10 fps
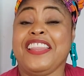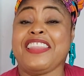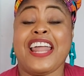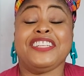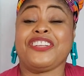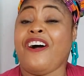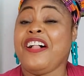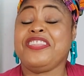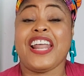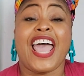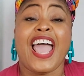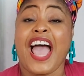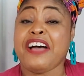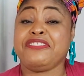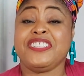That is all that I
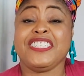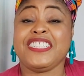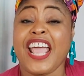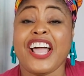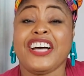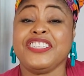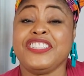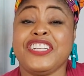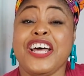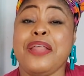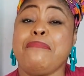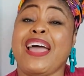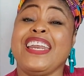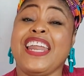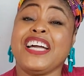have today concerning
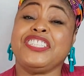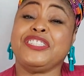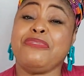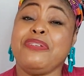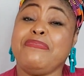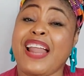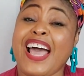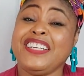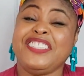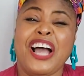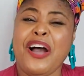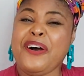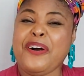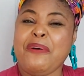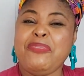my next sewing plans.
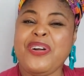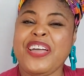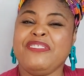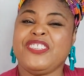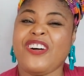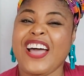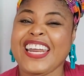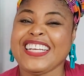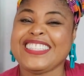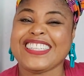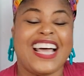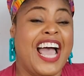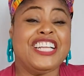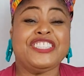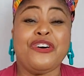Hope you enjoyed it.
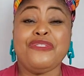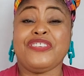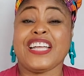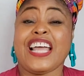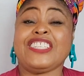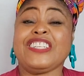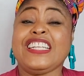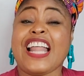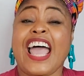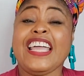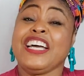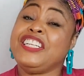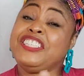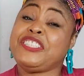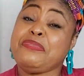Don't forget to like,
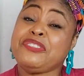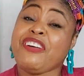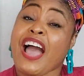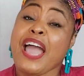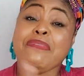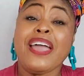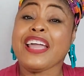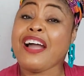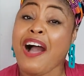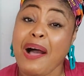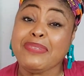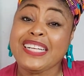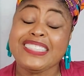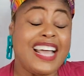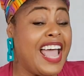subscribe,
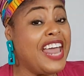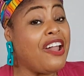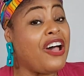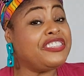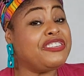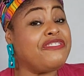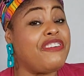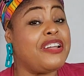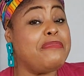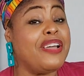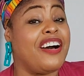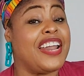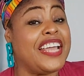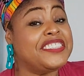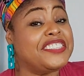comment, and also follow me
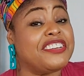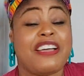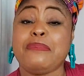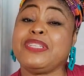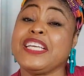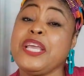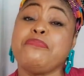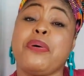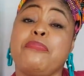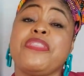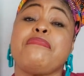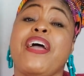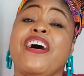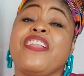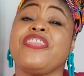on Instagram to keep up with
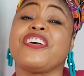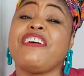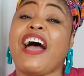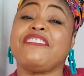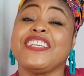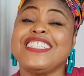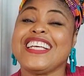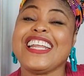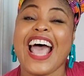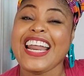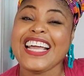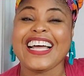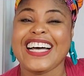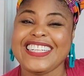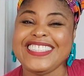my other crafting
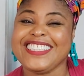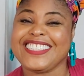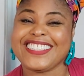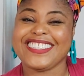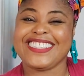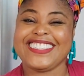shenanigans.